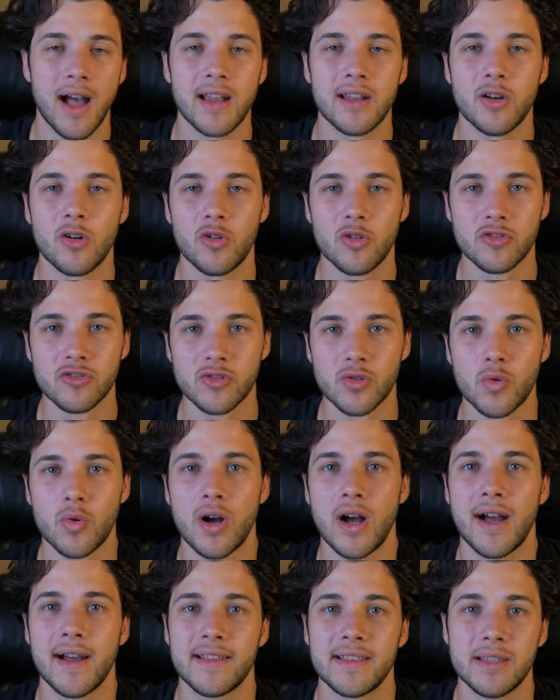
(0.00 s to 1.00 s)
and also
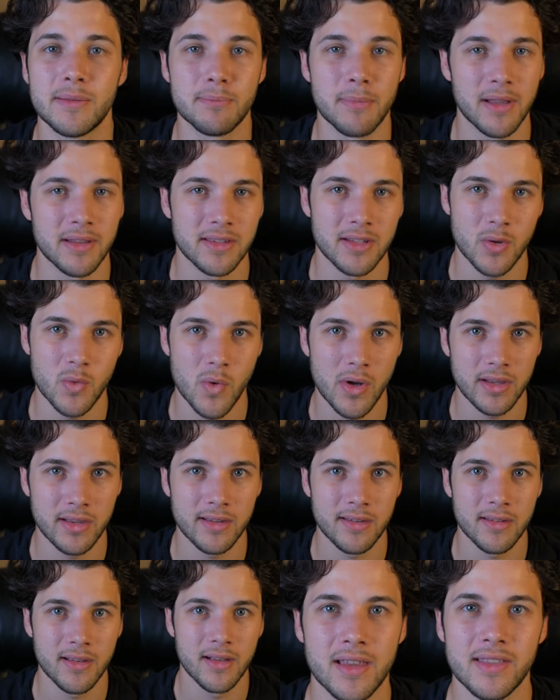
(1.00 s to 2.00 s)
high demanding
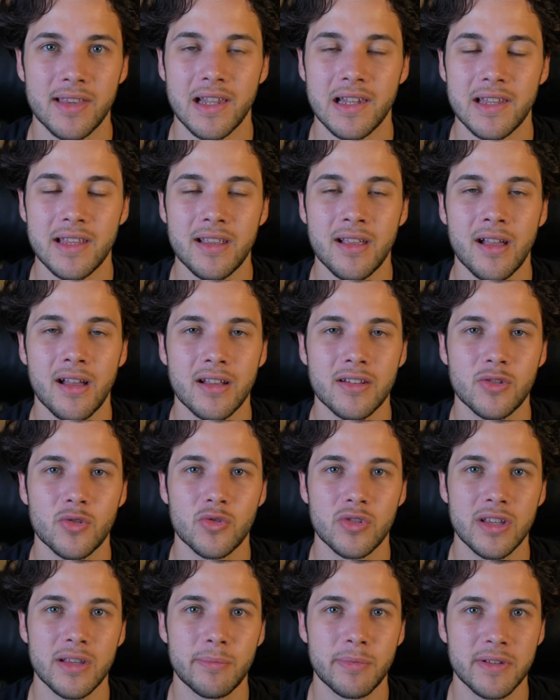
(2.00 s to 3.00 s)
ones. The link to
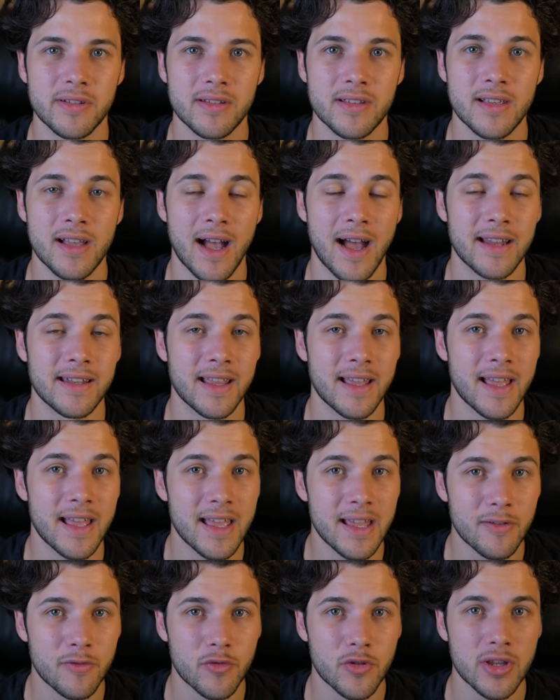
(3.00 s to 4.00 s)
this PC and
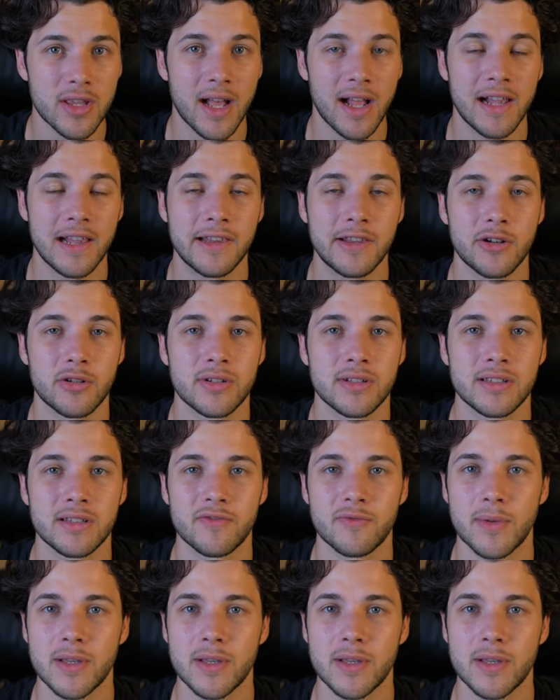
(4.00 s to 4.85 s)
every alternative